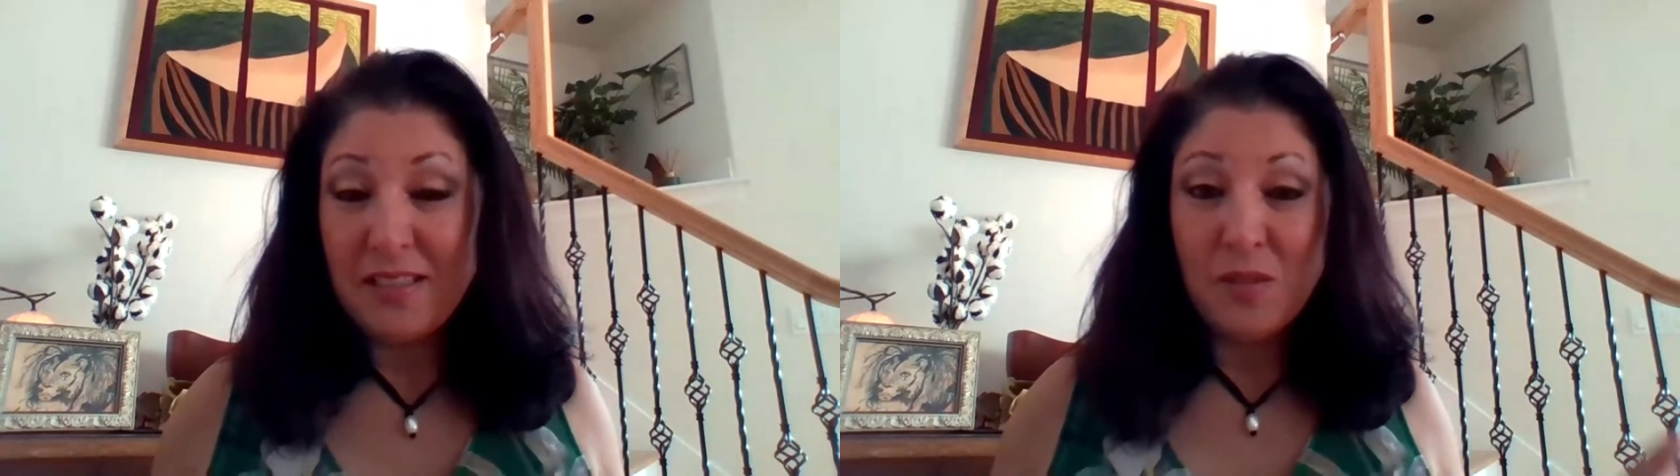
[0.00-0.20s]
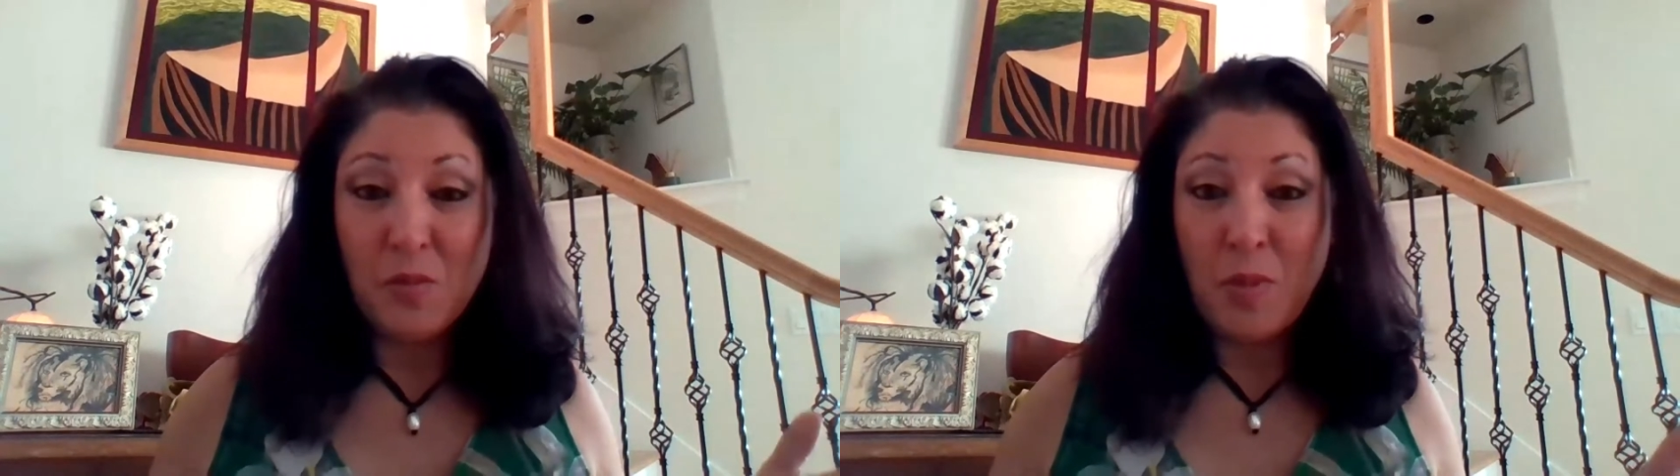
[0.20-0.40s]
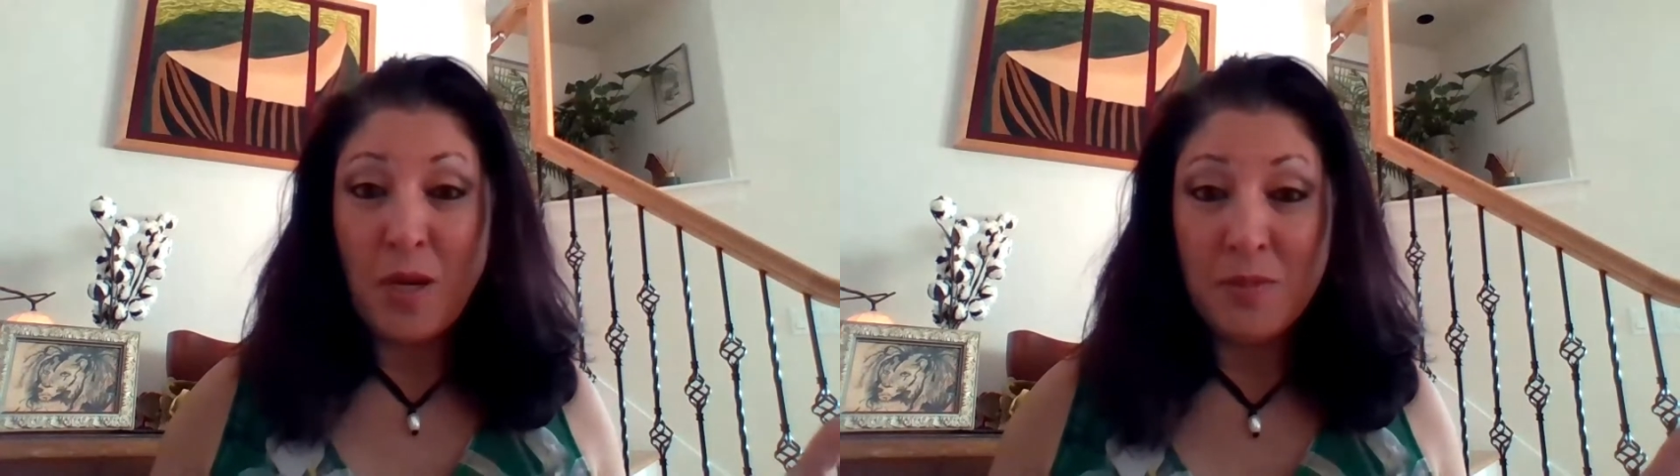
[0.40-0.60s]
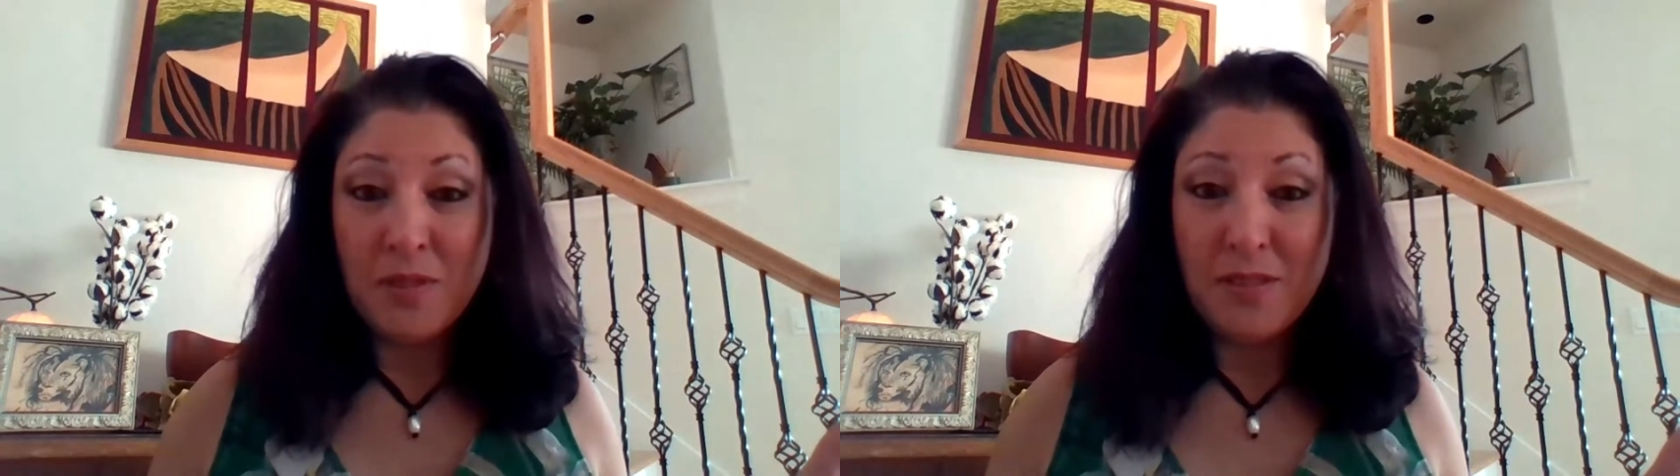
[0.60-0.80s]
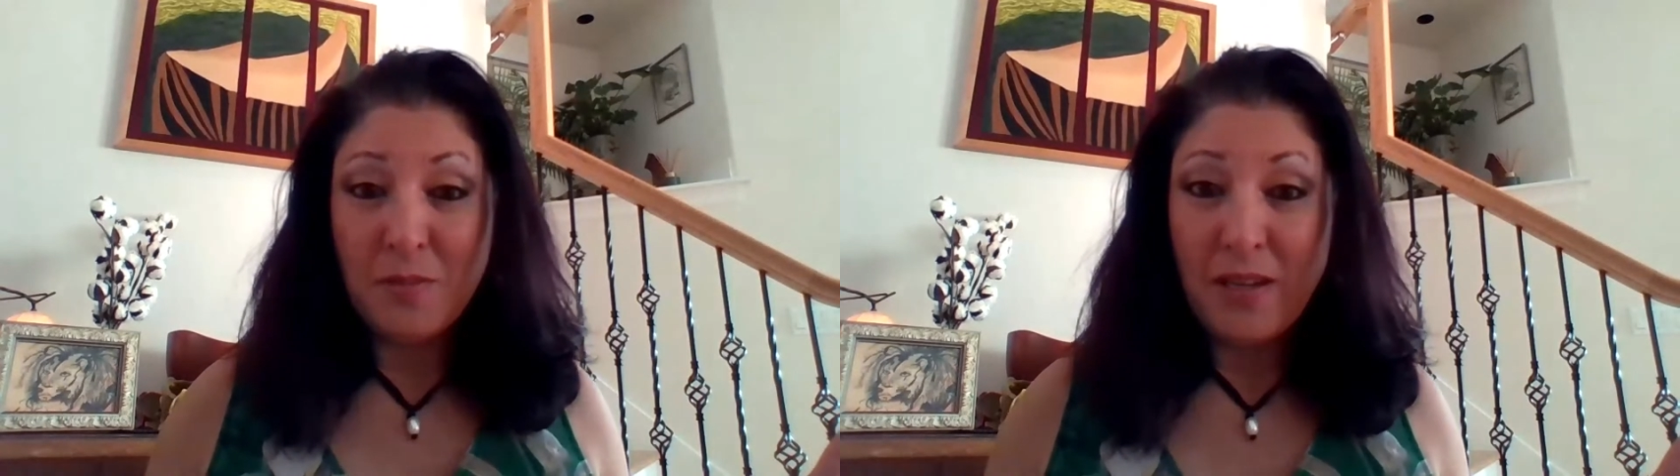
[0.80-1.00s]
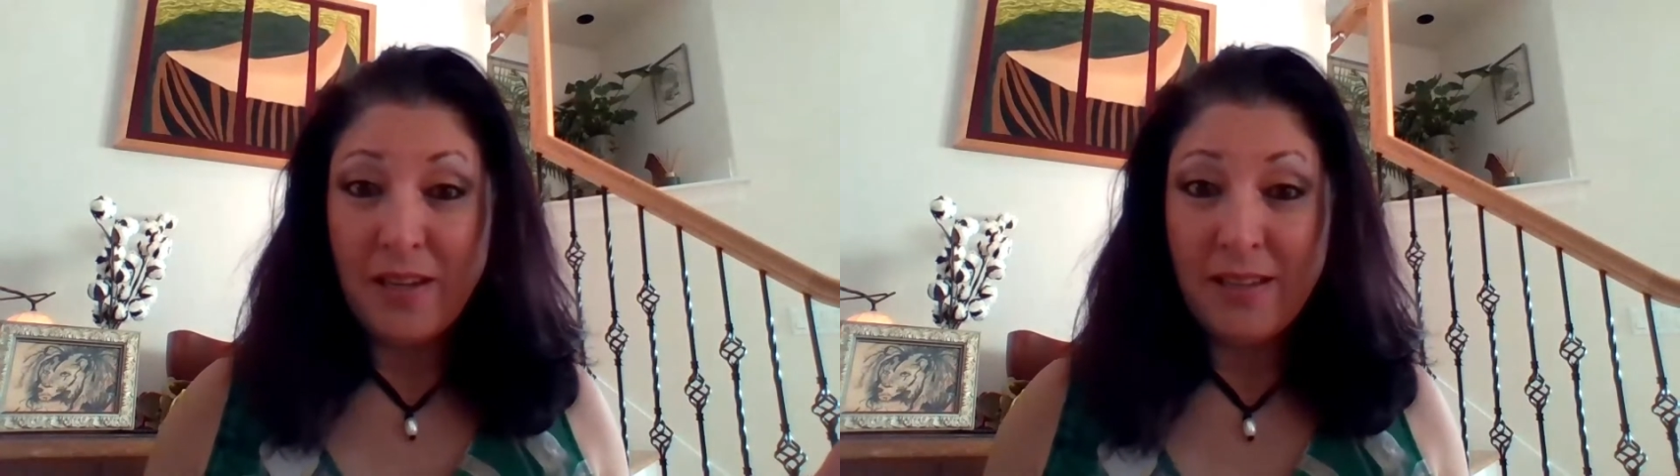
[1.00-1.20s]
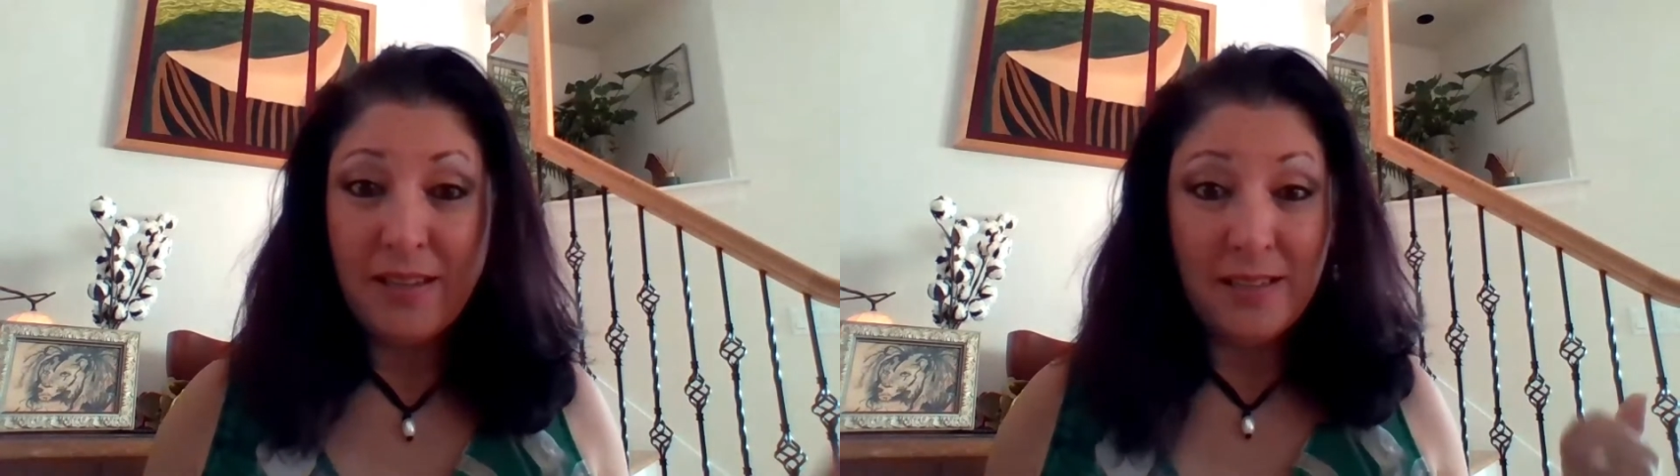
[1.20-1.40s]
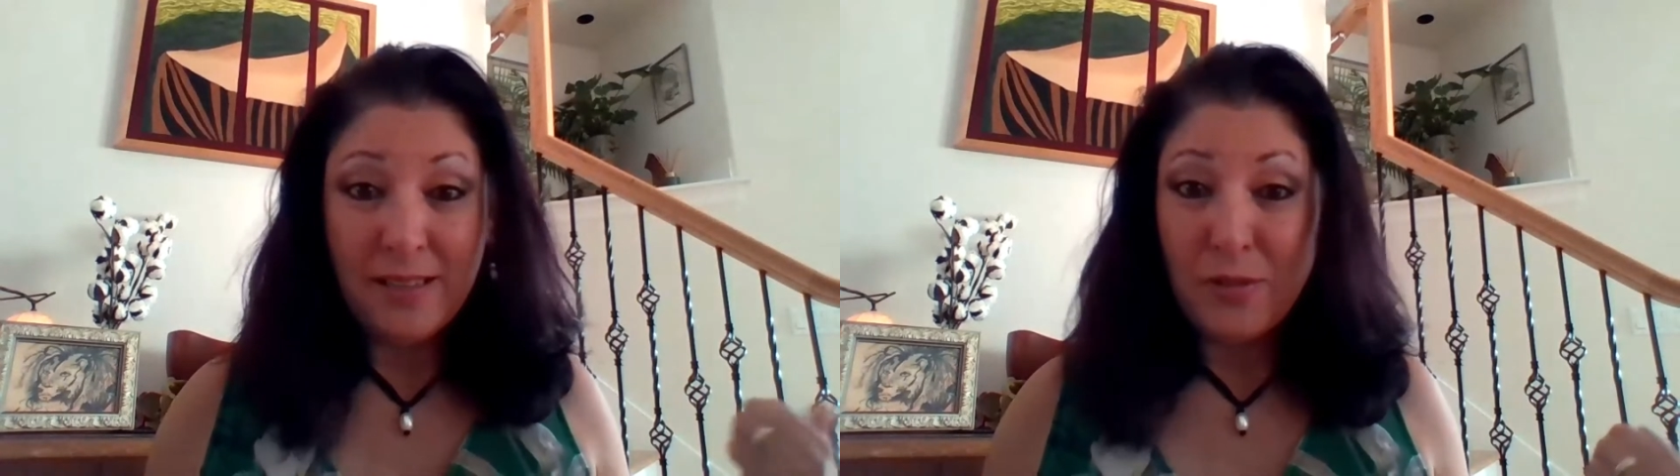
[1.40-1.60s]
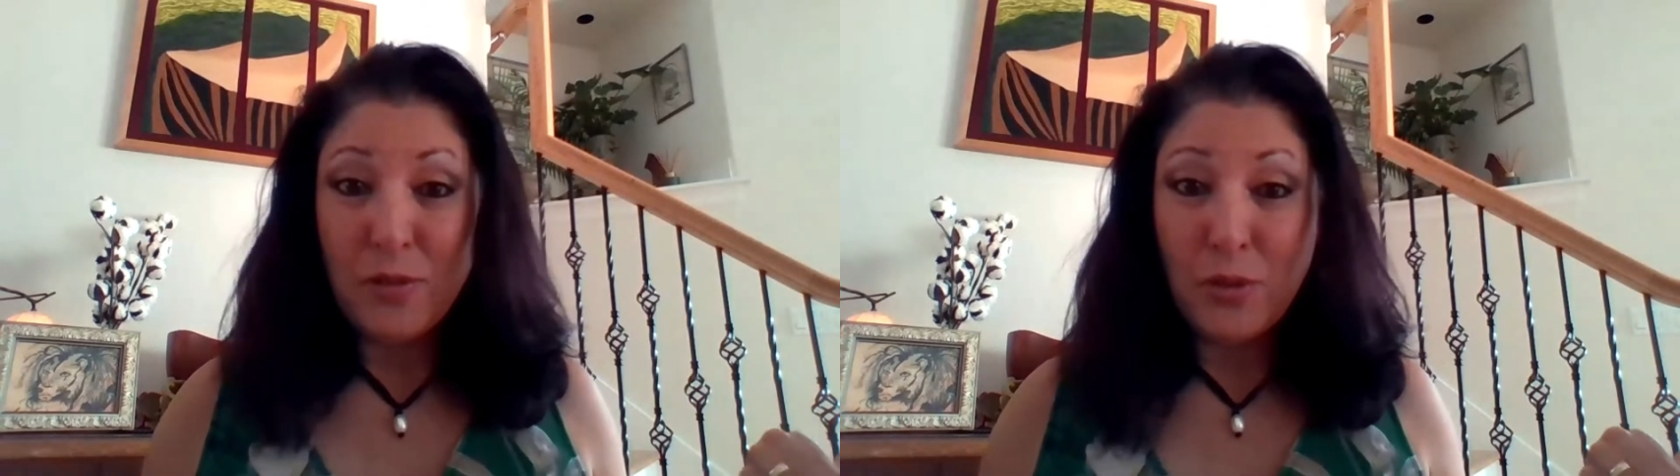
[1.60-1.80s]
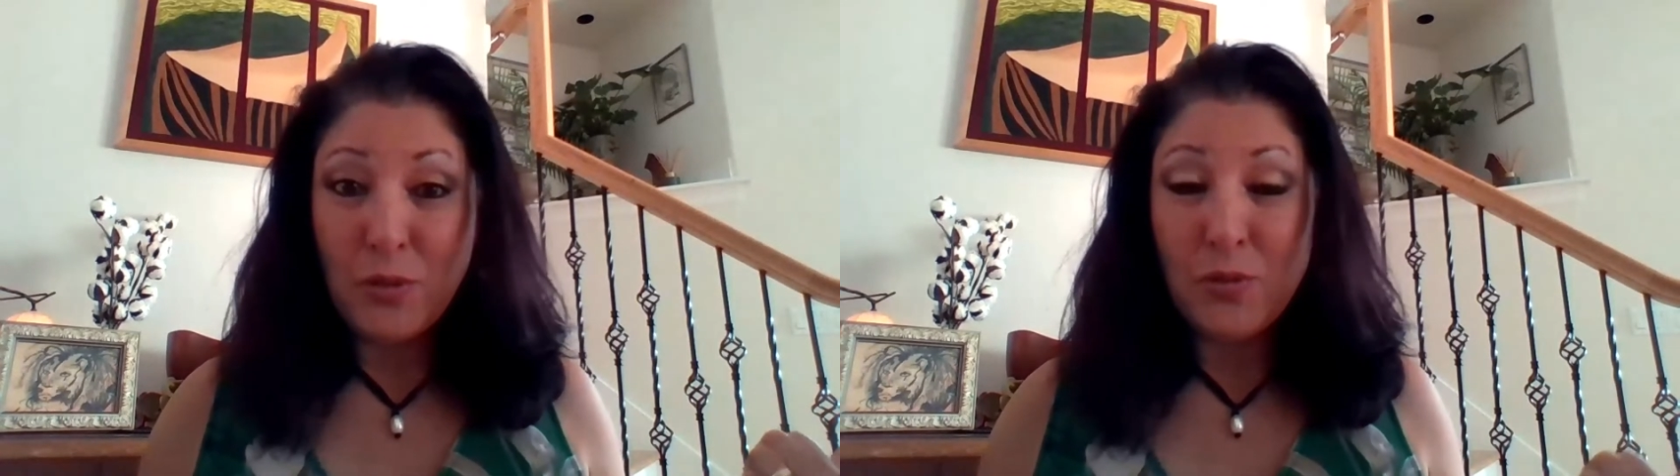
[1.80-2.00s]
That's what popped into my head and
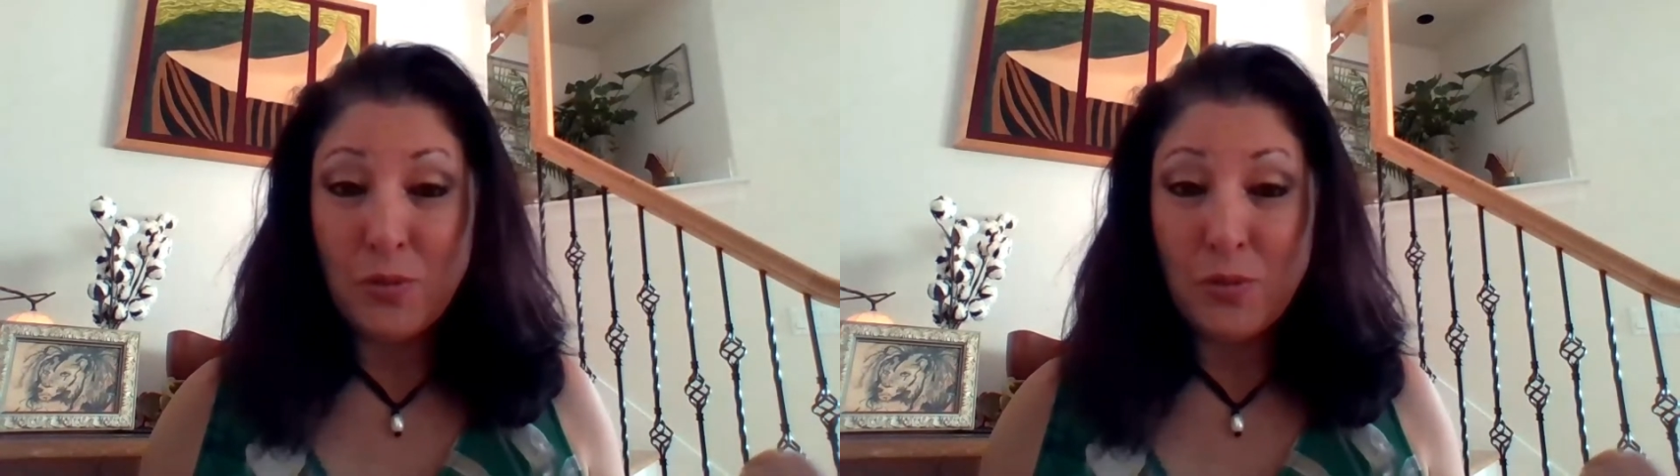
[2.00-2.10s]
his too.